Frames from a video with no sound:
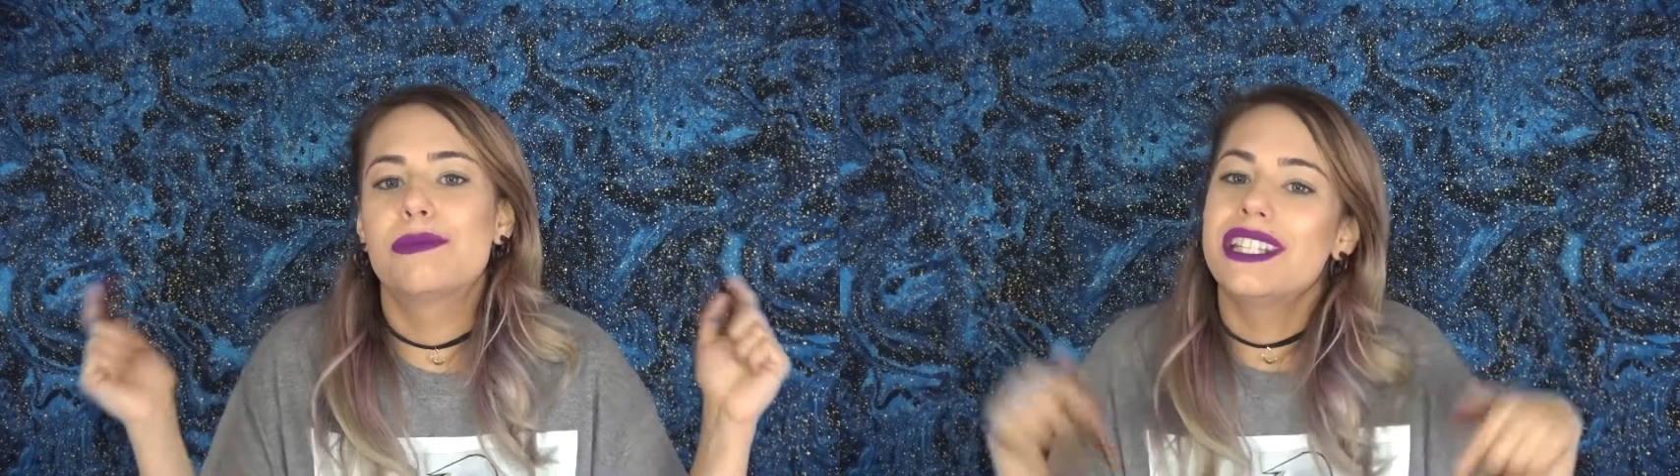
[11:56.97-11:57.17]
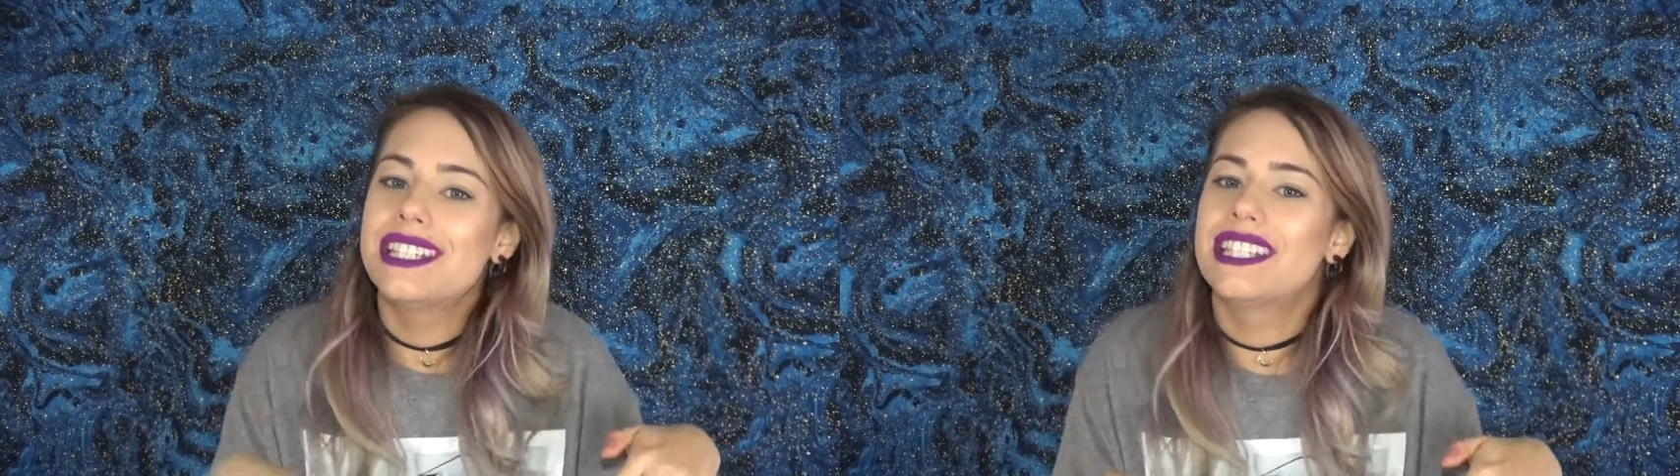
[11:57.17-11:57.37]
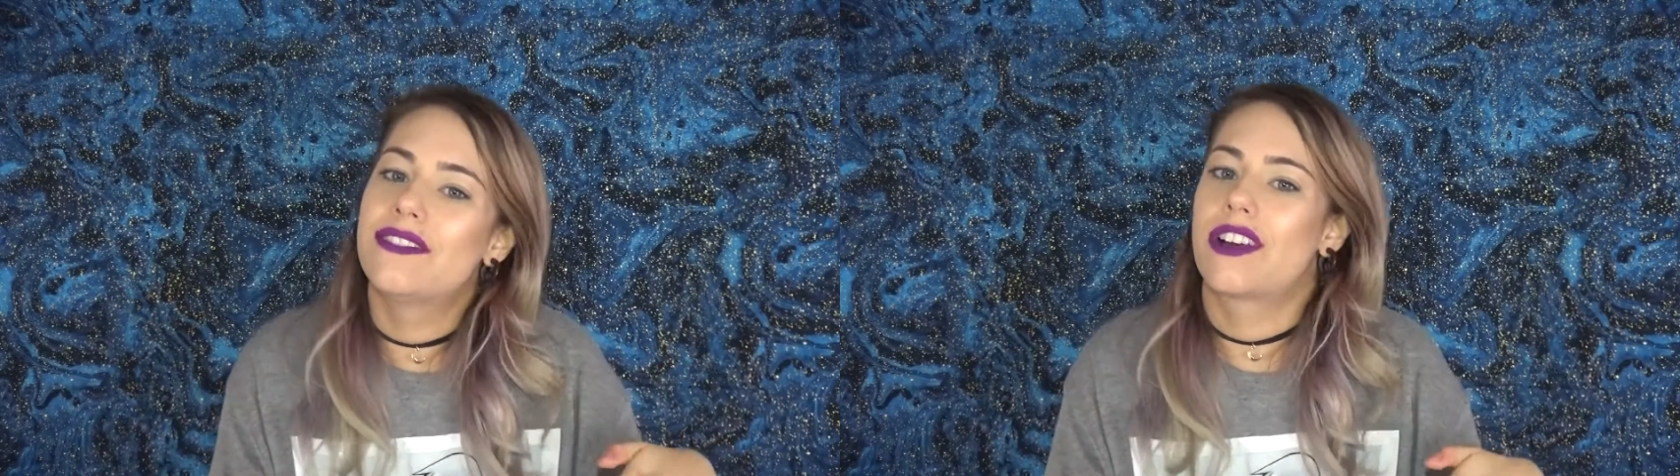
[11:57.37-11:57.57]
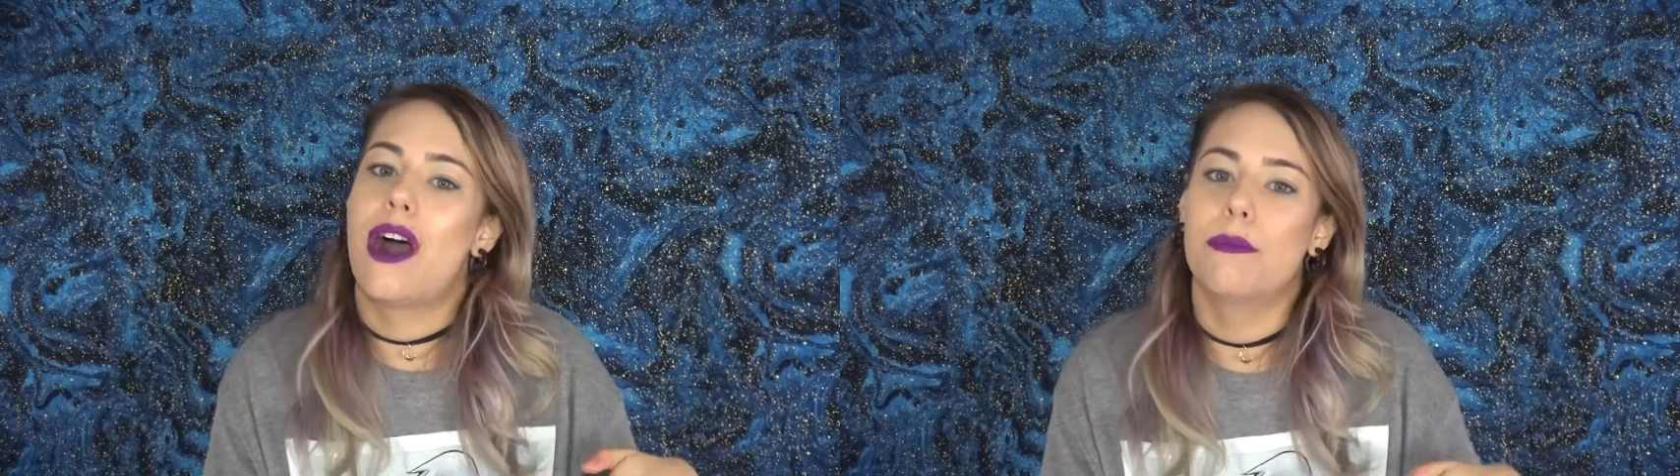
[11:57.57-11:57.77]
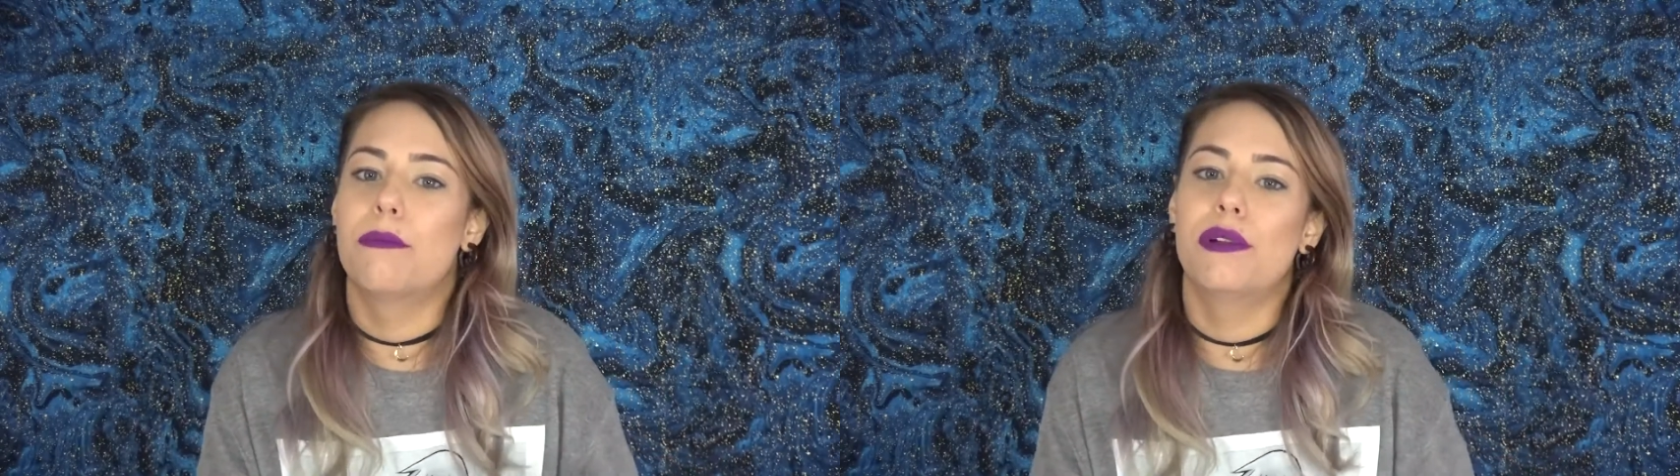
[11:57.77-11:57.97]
please leave a comment